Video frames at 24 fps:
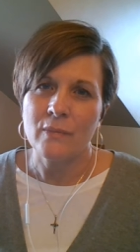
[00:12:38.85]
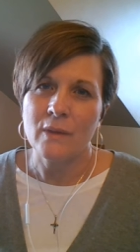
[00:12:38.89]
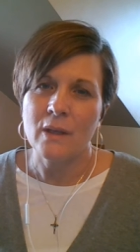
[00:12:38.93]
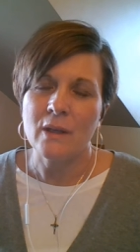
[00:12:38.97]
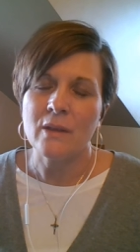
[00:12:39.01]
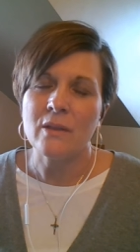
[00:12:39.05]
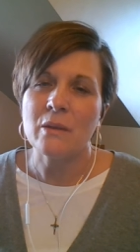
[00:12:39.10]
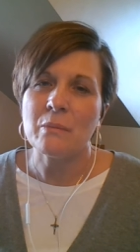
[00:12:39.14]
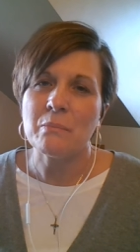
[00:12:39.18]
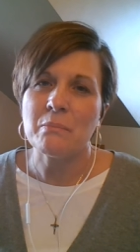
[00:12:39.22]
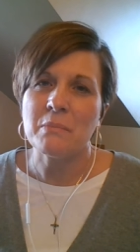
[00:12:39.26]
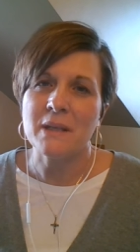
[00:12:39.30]

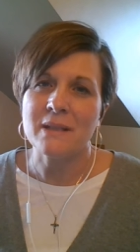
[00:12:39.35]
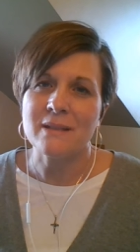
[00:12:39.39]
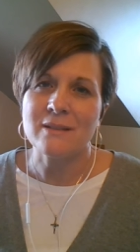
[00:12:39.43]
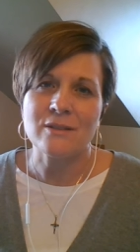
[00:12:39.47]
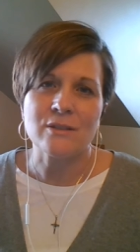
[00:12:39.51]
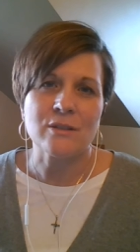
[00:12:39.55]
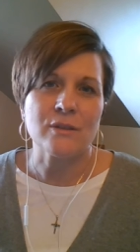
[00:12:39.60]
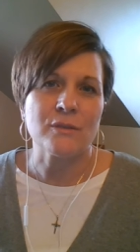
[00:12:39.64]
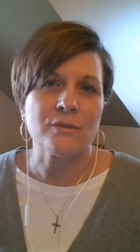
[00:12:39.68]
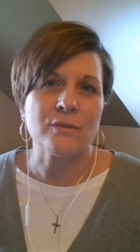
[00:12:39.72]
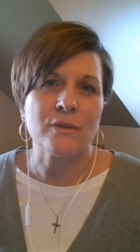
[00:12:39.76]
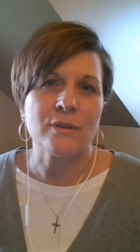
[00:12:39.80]
in the
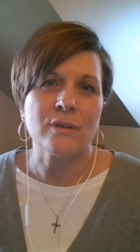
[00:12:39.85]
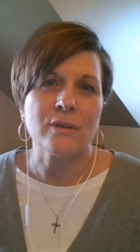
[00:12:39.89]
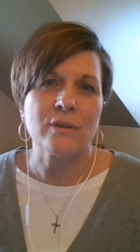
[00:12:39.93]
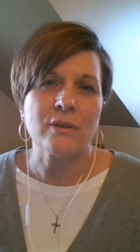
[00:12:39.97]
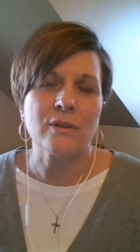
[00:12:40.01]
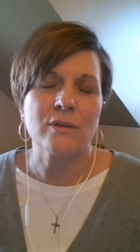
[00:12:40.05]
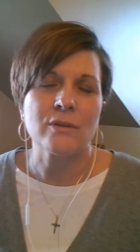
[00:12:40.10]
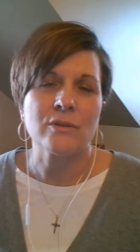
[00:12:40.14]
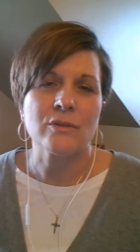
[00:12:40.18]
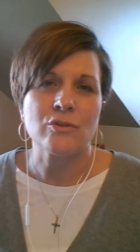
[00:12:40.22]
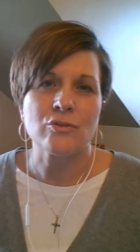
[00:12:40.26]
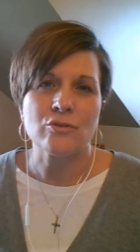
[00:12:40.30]
midst of
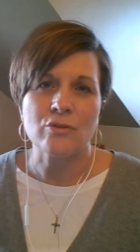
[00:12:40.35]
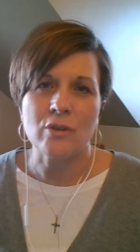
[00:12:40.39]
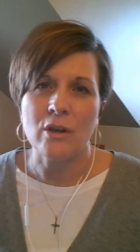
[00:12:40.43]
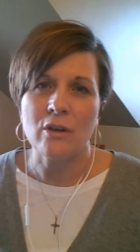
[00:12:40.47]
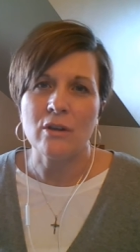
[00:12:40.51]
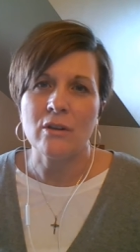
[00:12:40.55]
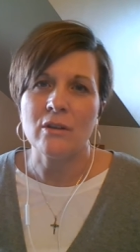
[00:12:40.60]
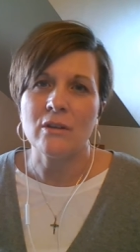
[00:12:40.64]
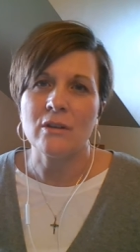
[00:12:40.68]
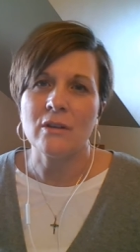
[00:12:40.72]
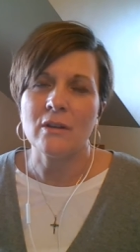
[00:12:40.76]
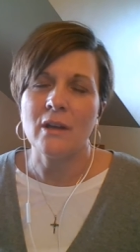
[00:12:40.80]

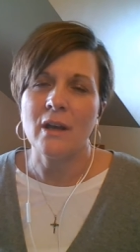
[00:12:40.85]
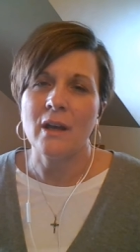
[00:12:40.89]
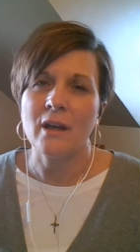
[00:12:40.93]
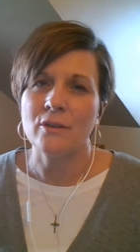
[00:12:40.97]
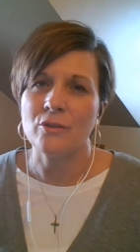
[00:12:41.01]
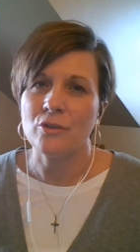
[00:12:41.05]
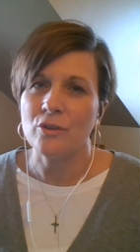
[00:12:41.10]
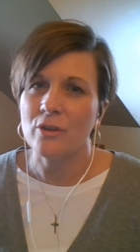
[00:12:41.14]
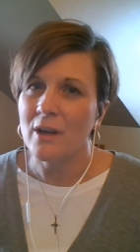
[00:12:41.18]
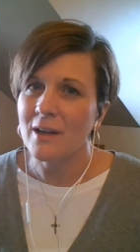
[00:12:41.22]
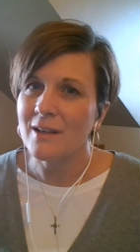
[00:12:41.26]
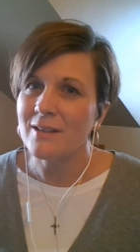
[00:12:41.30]
struggle
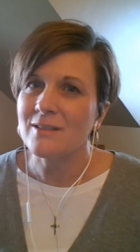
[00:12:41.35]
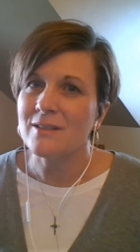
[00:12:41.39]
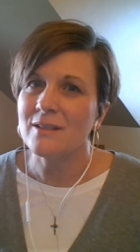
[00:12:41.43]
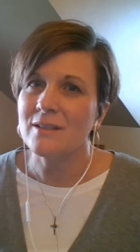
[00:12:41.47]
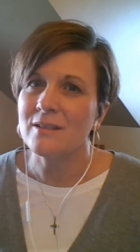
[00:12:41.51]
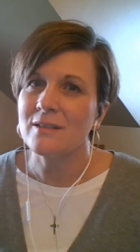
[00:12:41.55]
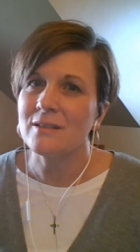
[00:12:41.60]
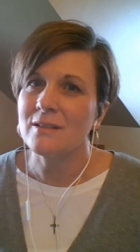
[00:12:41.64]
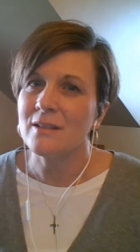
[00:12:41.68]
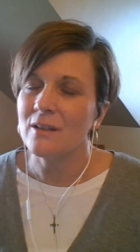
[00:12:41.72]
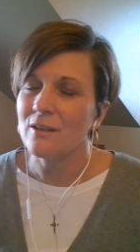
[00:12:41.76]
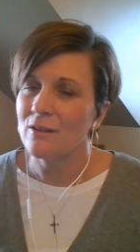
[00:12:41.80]
and
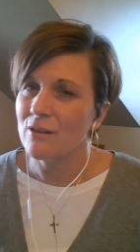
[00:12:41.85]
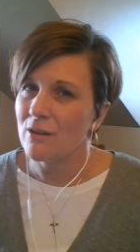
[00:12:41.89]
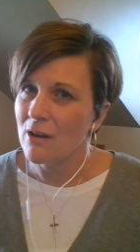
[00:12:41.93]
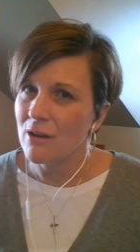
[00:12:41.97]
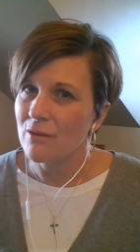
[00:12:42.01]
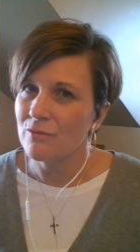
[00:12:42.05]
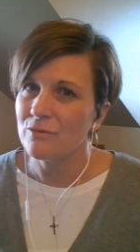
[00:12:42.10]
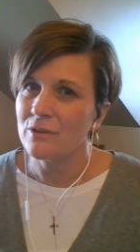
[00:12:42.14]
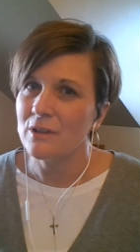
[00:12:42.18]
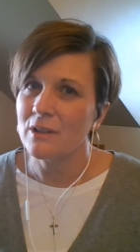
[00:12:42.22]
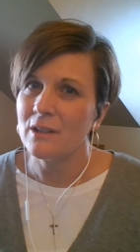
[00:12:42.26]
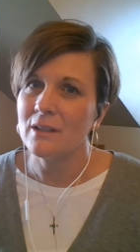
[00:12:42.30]
crisis and
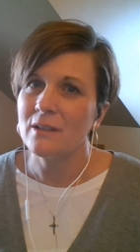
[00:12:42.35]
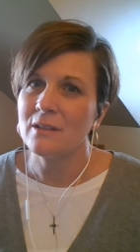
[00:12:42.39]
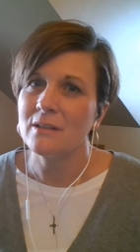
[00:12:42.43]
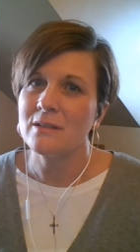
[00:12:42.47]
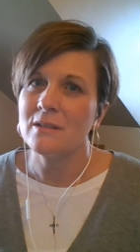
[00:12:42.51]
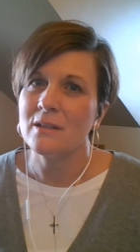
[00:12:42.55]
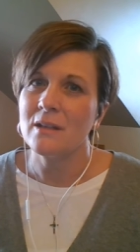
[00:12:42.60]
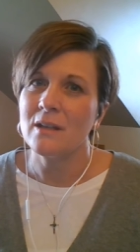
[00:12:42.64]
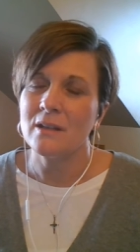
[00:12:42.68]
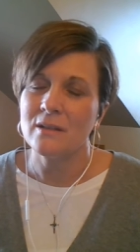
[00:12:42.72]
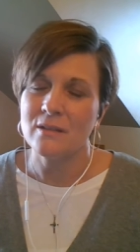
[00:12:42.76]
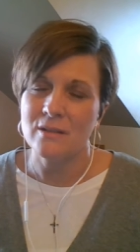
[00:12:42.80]
conflict
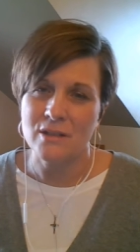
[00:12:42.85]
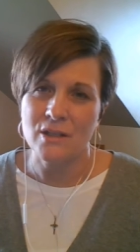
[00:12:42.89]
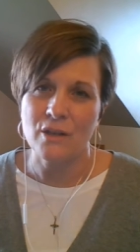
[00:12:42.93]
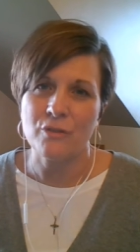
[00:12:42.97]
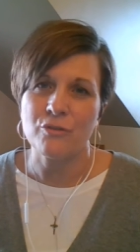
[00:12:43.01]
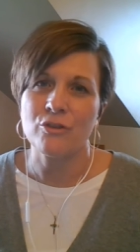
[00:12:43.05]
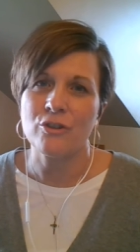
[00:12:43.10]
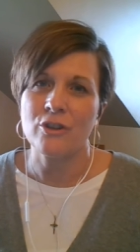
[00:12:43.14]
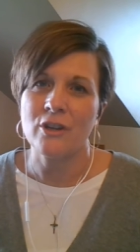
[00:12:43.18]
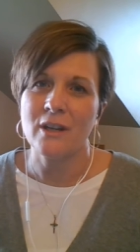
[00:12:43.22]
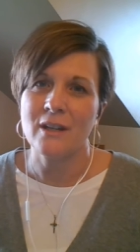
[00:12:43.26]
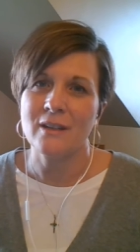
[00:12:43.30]
and
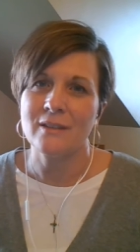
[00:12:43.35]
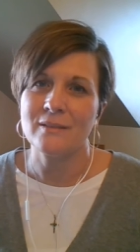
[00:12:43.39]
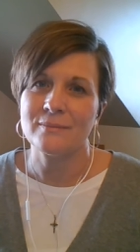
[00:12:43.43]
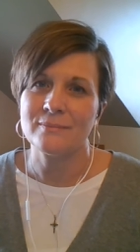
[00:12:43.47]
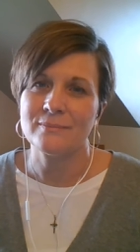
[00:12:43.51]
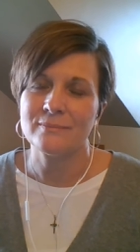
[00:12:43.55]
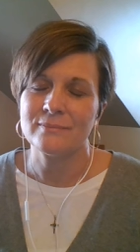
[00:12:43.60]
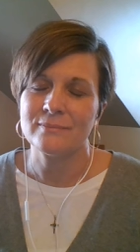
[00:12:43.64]
suffering.